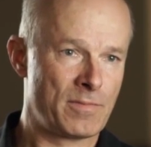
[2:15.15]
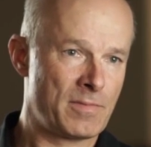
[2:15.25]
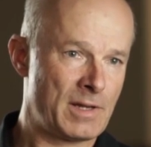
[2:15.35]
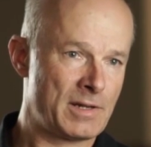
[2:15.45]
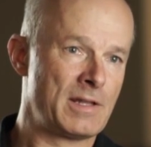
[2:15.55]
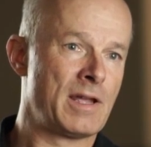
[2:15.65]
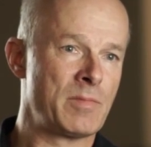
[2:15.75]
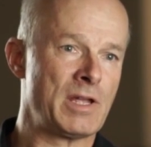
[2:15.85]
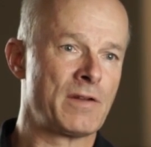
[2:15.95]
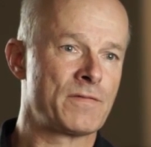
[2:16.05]
that the
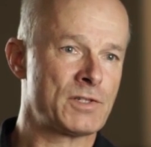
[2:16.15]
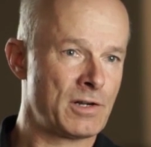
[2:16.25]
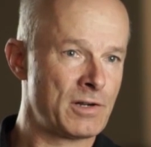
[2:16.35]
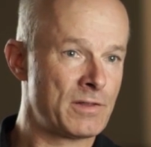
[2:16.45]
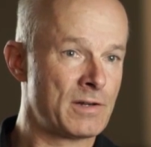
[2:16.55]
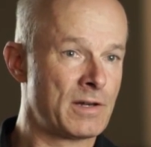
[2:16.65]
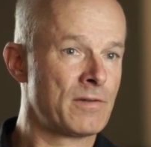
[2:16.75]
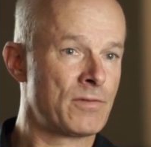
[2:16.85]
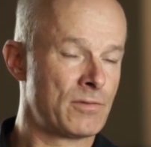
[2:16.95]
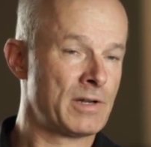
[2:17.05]
MEF started the
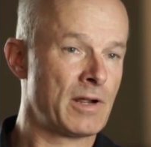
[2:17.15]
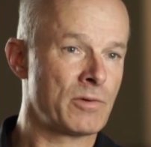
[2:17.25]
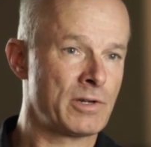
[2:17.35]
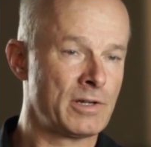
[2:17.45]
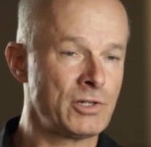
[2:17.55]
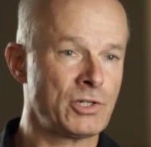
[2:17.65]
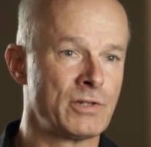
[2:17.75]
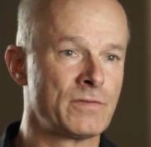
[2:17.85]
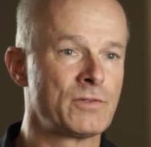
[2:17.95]
Third Network Initiative